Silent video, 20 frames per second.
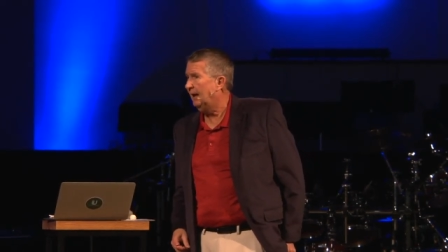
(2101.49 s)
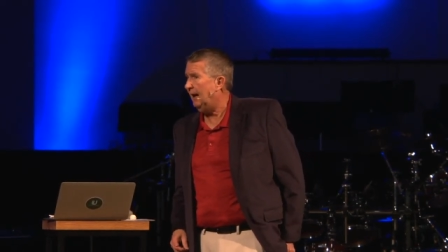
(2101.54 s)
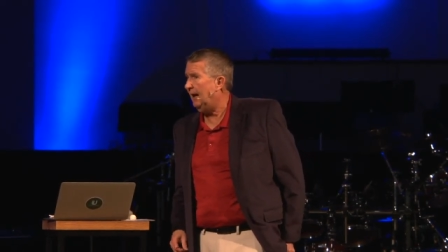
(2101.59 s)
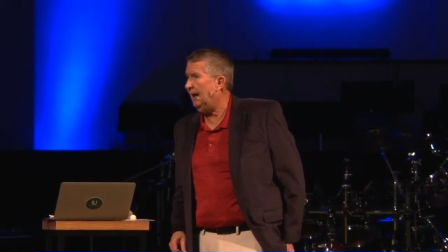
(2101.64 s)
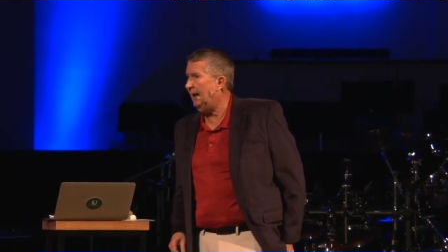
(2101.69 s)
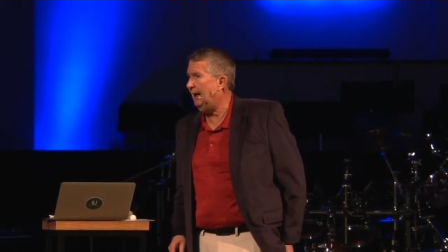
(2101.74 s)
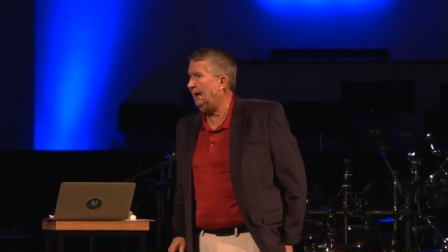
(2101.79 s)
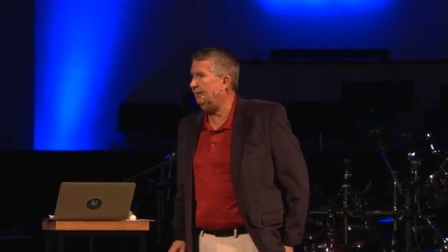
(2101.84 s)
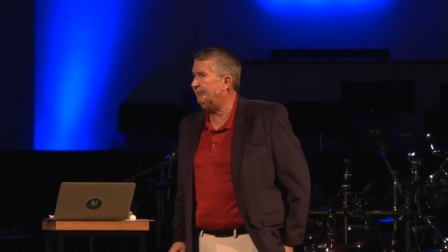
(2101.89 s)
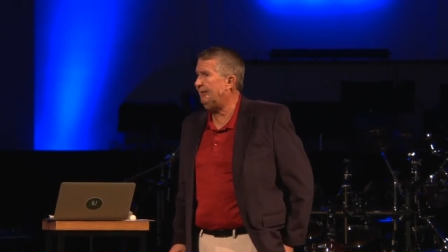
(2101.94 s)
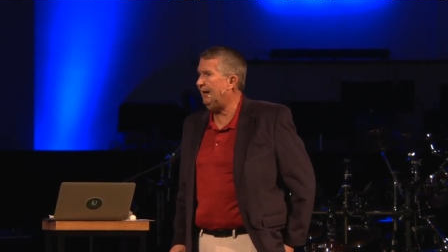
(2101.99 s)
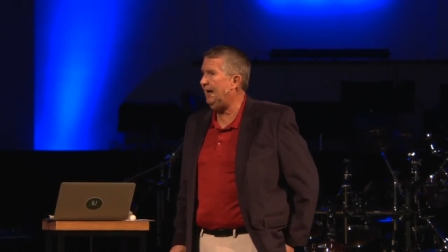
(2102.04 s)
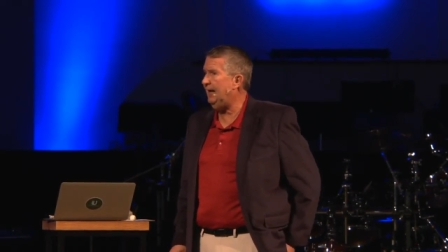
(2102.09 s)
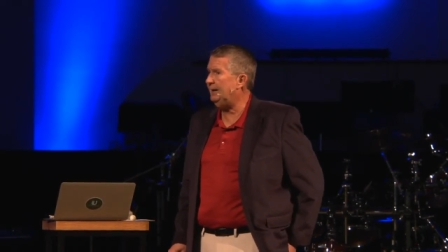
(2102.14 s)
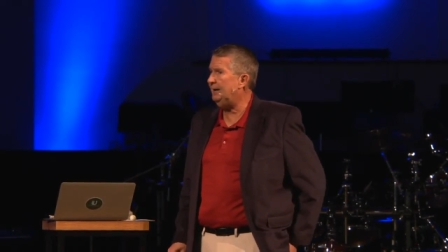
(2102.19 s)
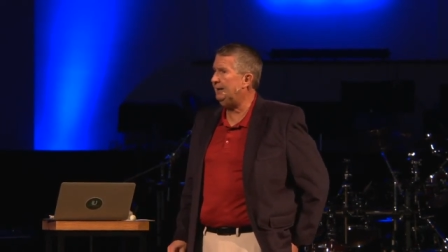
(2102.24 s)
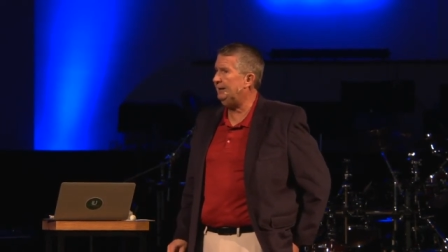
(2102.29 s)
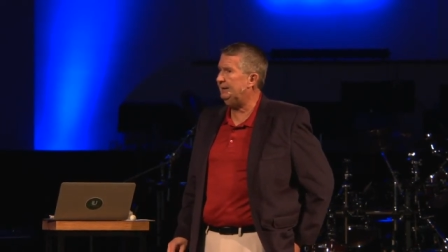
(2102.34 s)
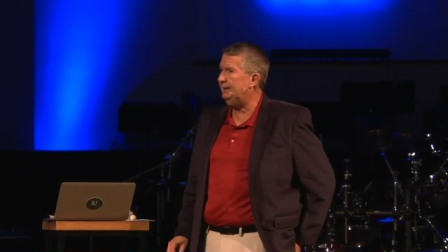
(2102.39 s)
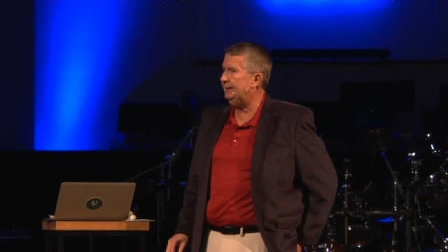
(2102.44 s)
I, if I
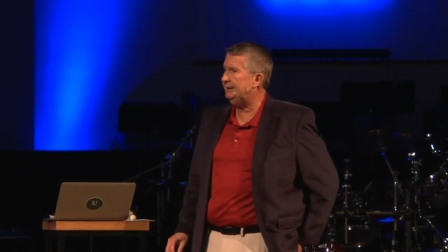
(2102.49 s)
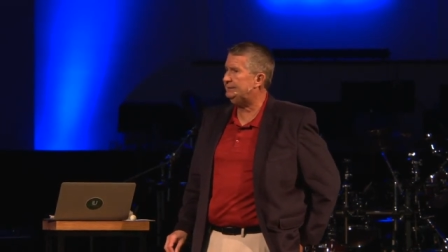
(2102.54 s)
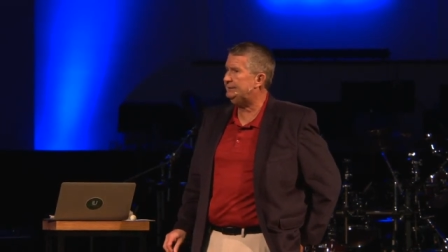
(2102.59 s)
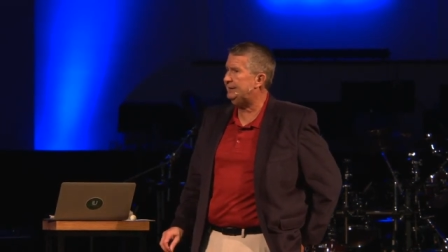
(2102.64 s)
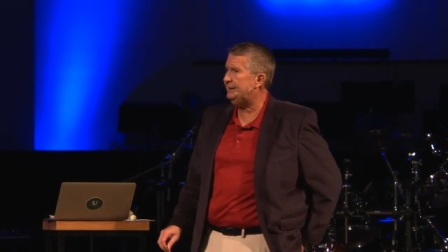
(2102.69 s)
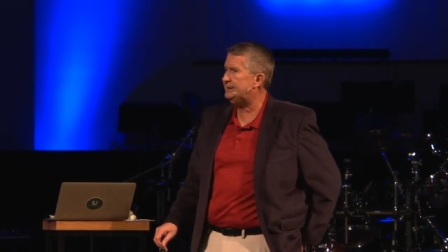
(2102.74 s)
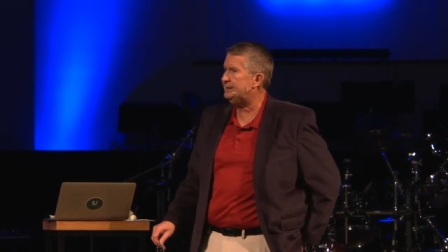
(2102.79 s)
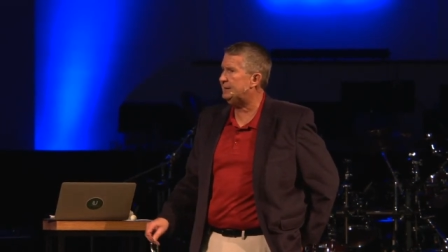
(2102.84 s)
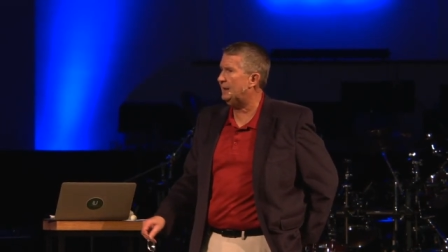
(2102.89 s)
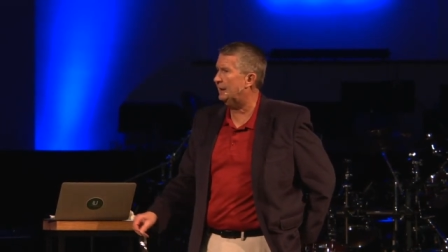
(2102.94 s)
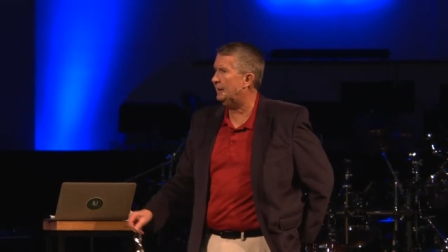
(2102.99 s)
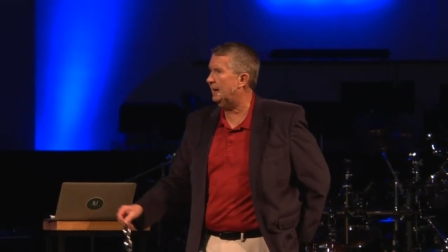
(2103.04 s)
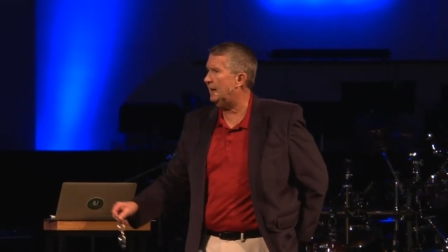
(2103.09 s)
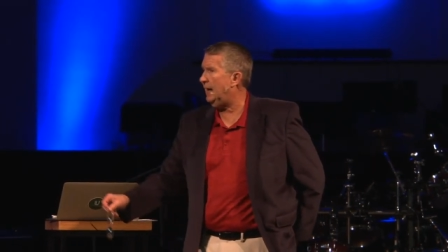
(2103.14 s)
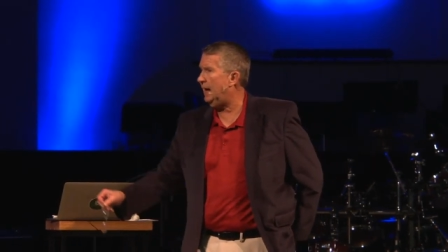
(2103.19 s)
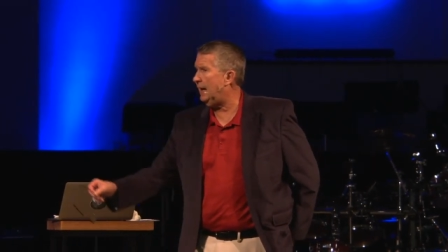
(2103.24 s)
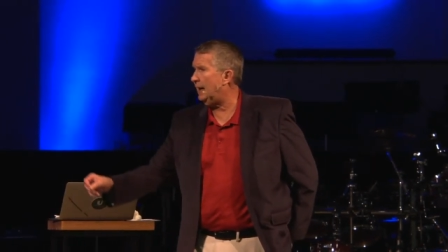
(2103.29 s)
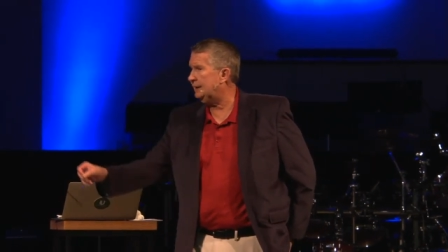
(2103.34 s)
didn't exist a lot